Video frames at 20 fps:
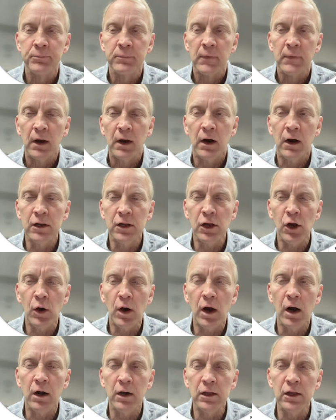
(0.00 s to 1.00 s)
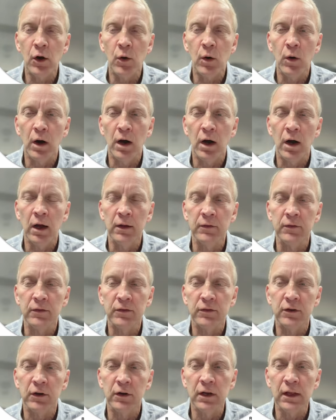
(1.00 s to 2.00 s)
RDO on
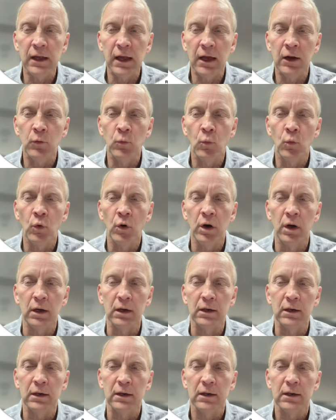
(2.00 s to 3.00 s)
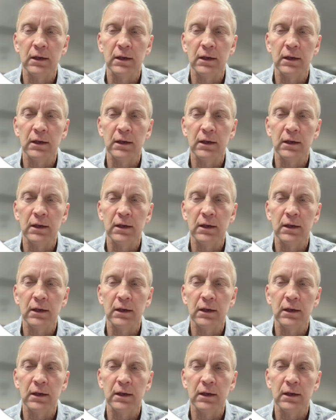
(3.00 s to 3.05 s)
30 and 1.